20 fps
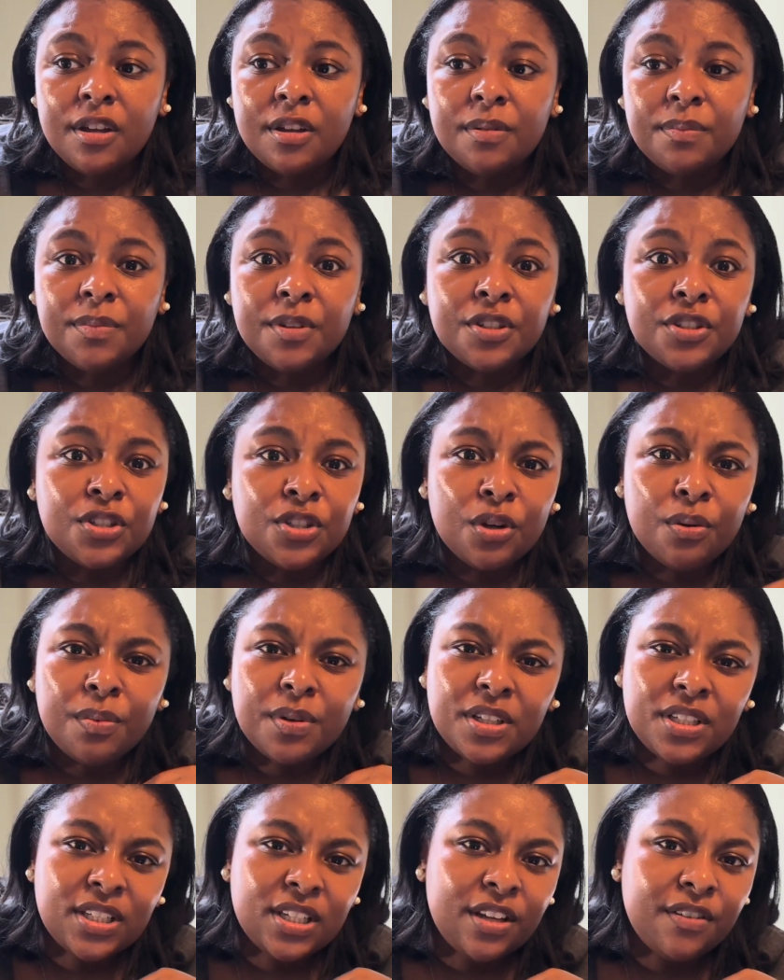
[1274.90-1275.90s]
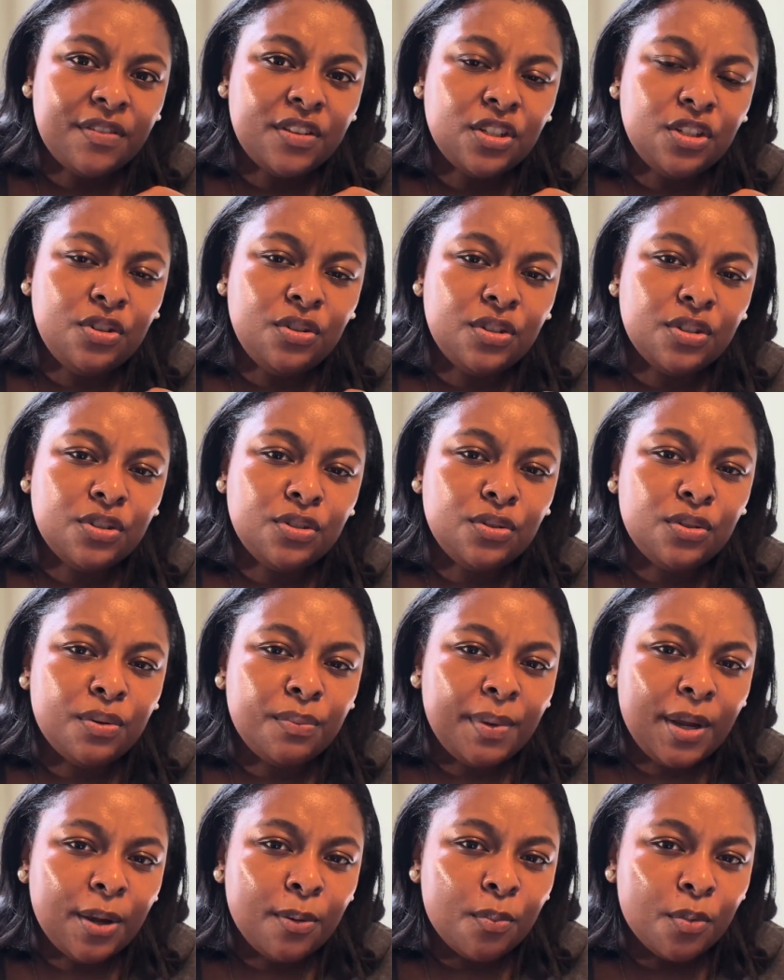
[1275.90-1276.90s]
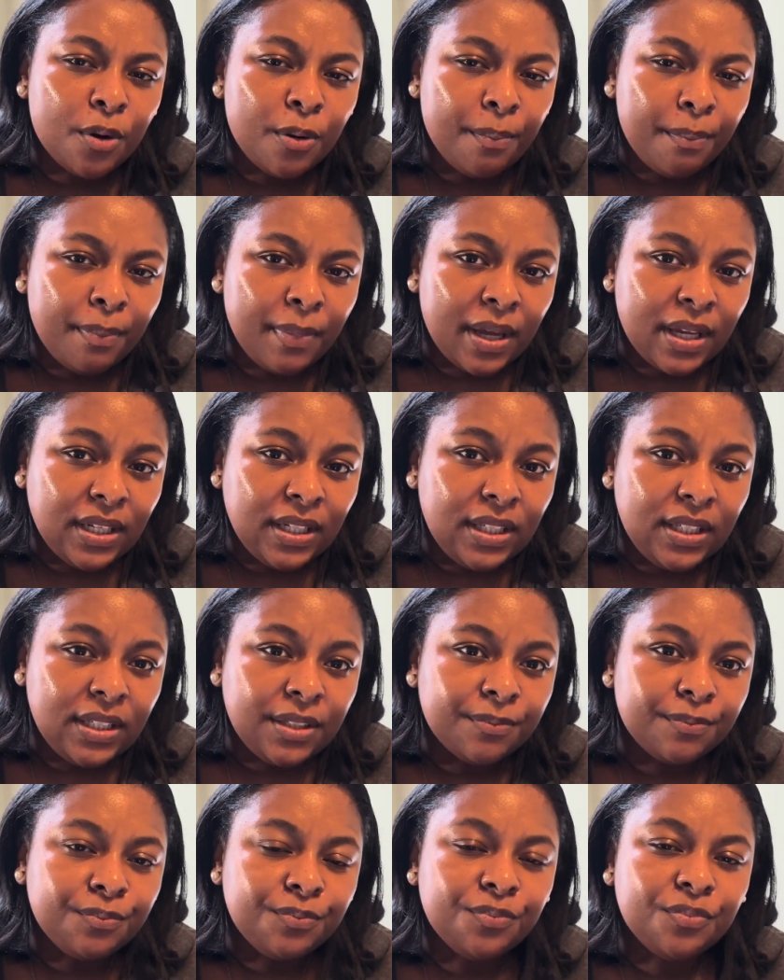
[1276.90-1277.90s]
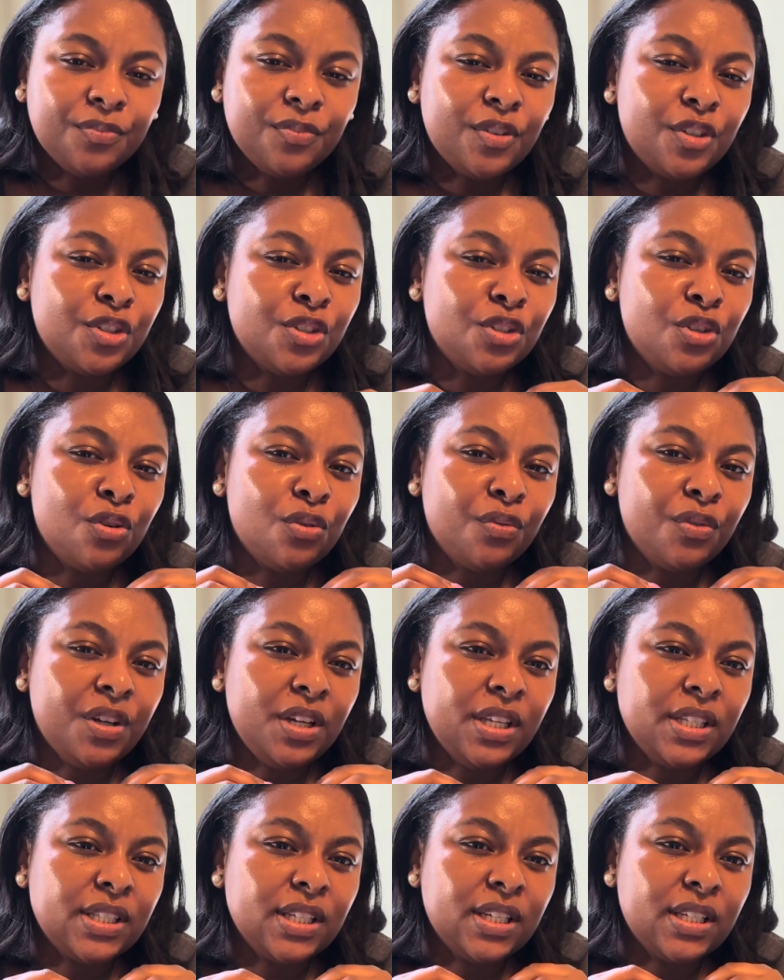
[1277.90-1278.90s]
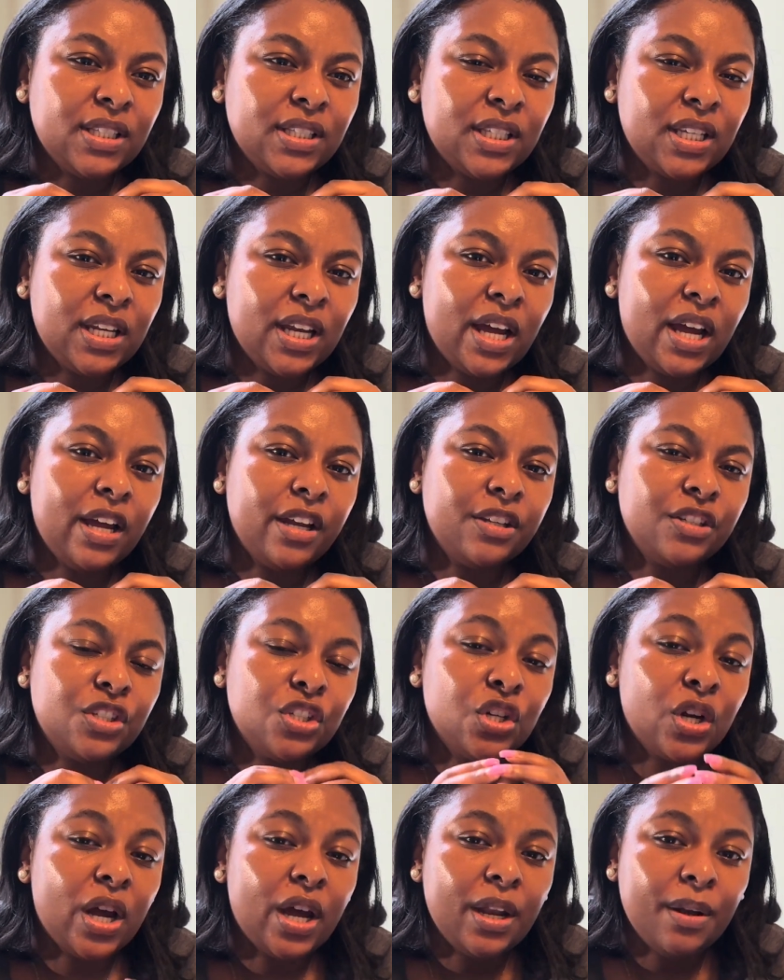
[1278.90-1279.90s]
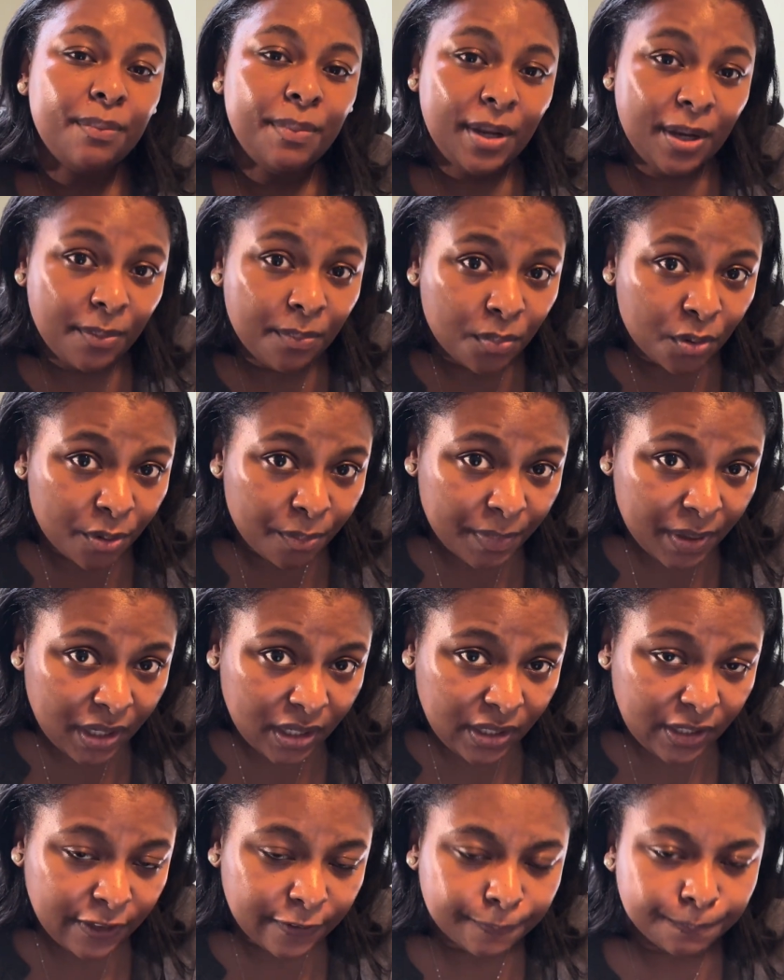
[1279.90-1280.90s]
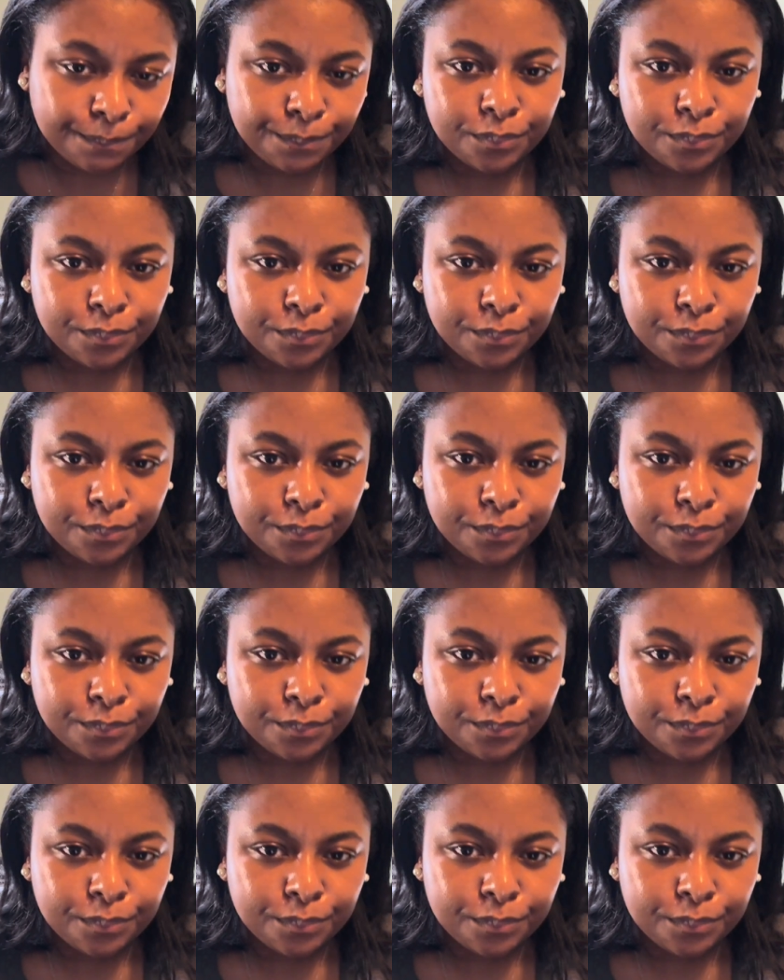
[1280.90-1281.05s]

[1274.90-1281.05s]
There's so much stuff that you can do to make more money. There's no reason to not try to make more money.